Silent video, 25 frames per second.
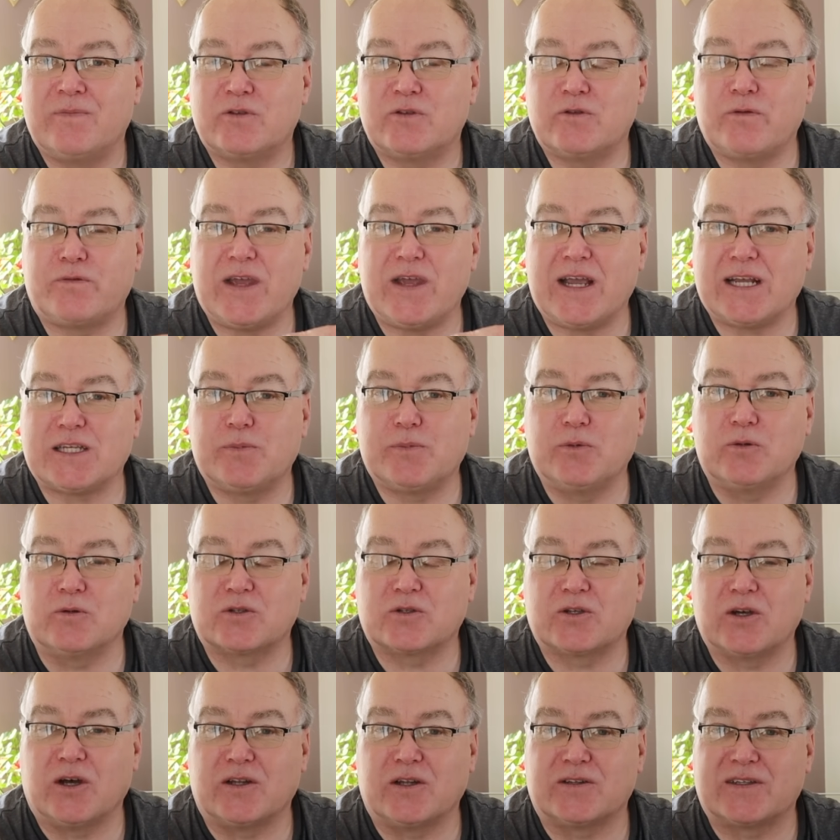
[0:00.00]
So if the
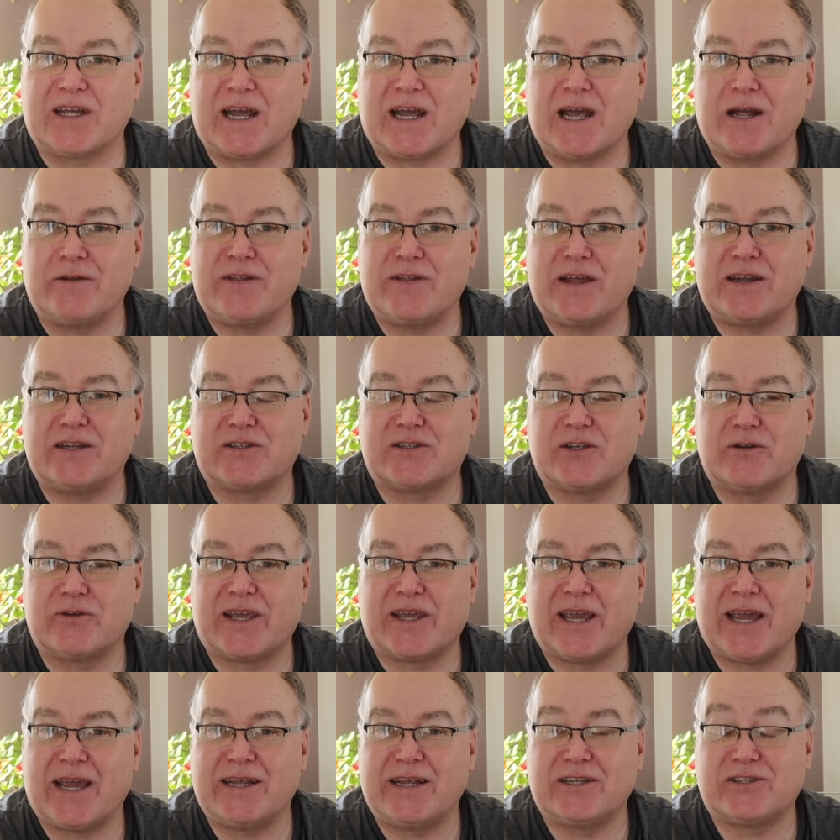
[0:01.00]
export's gone down, then it's
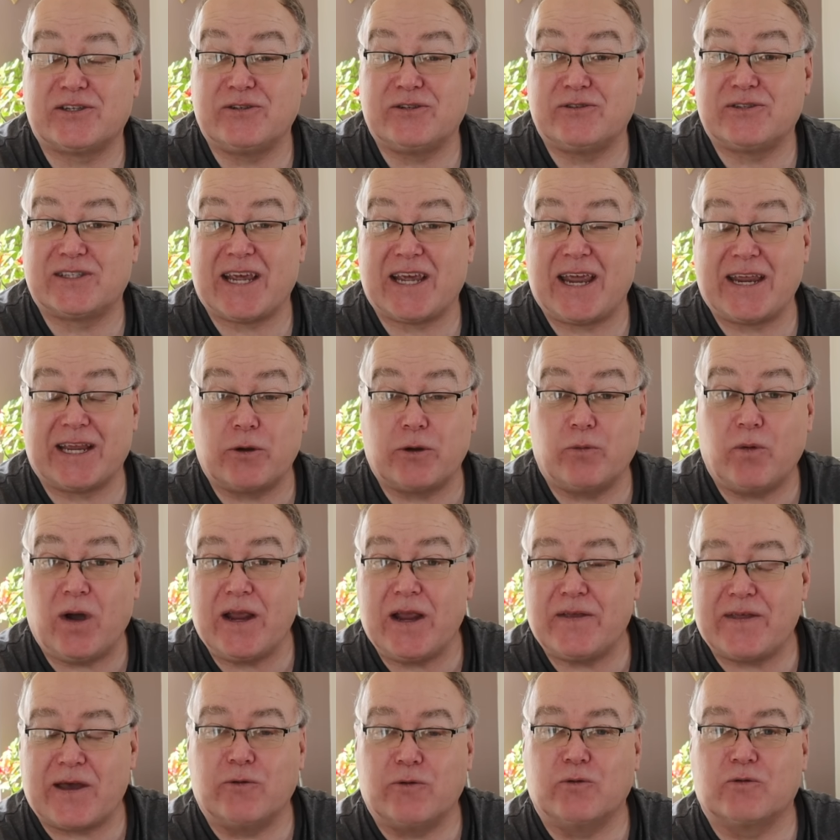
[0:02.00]
okay to take
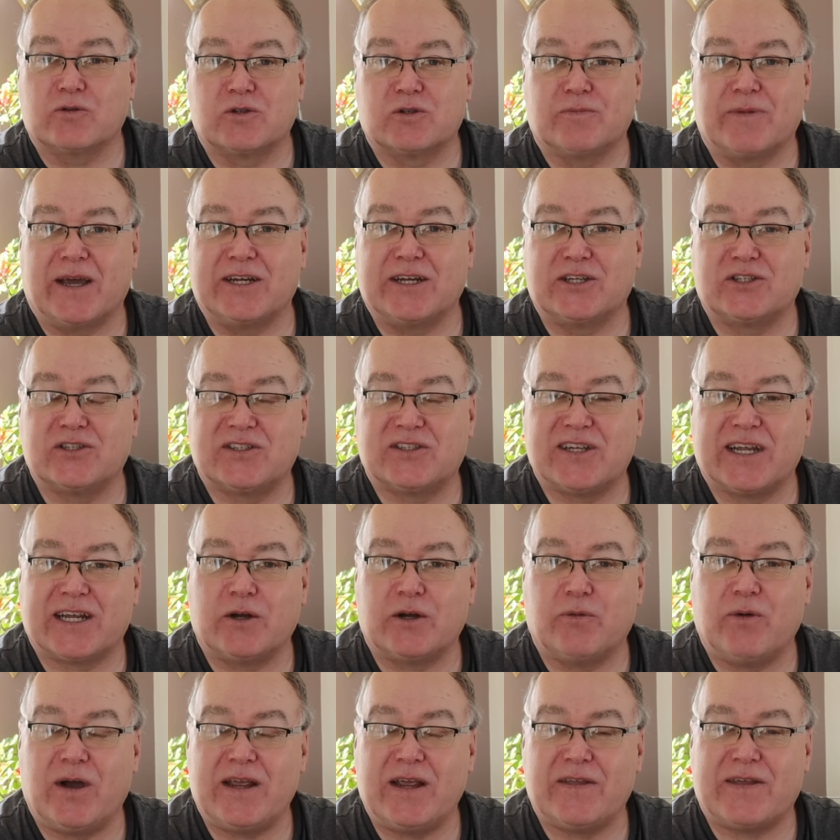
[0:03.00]
away that automation,
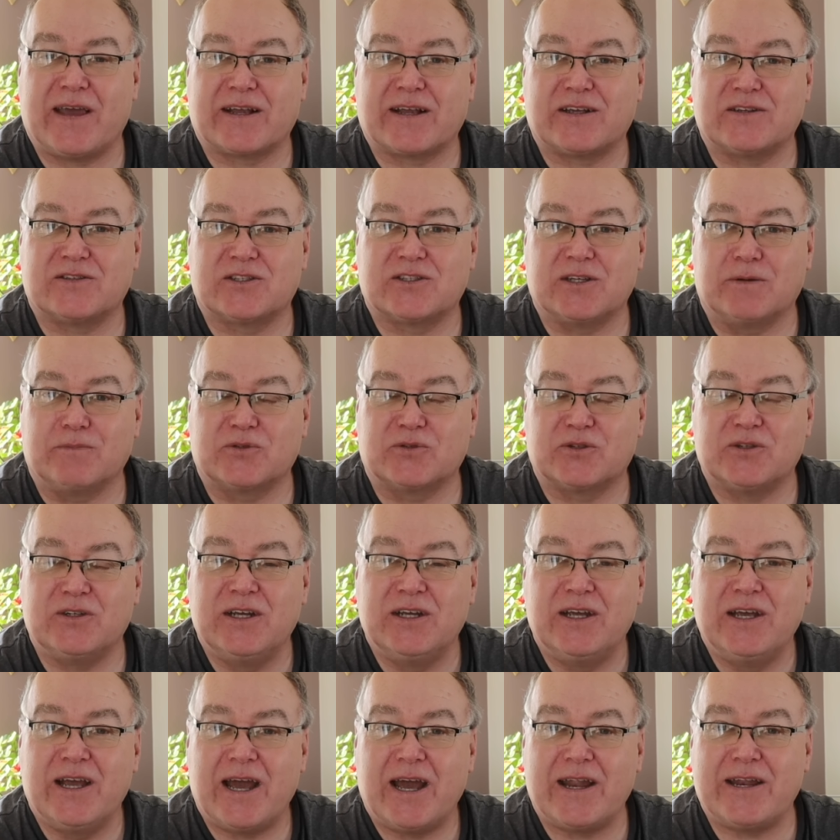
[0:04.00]
take away that consumption,